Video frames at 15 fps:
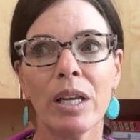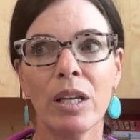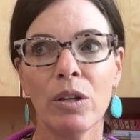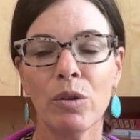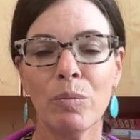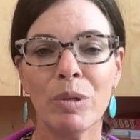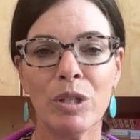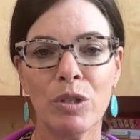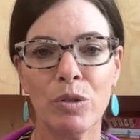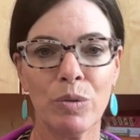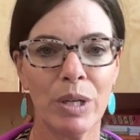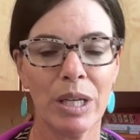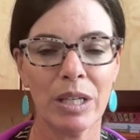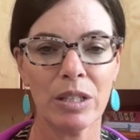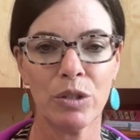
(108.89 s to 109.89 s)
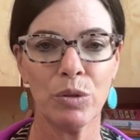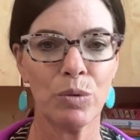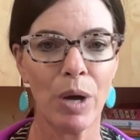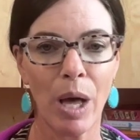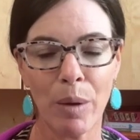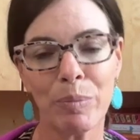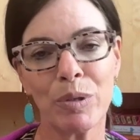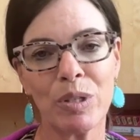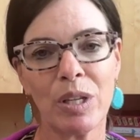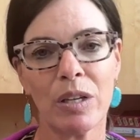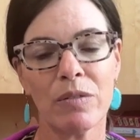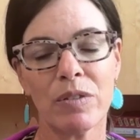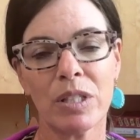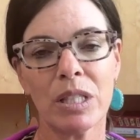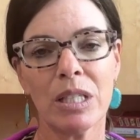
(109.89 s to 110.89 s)
can you be doing to help
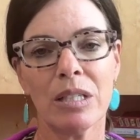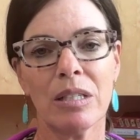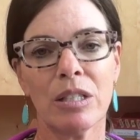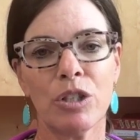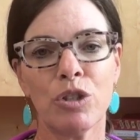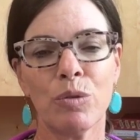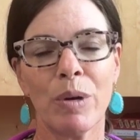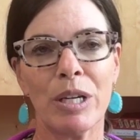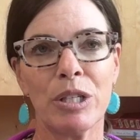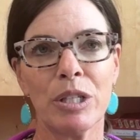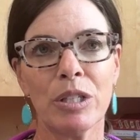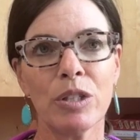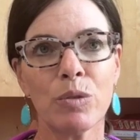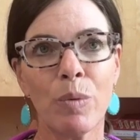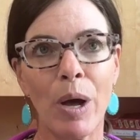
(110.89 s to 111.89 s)
yourselves in these situations?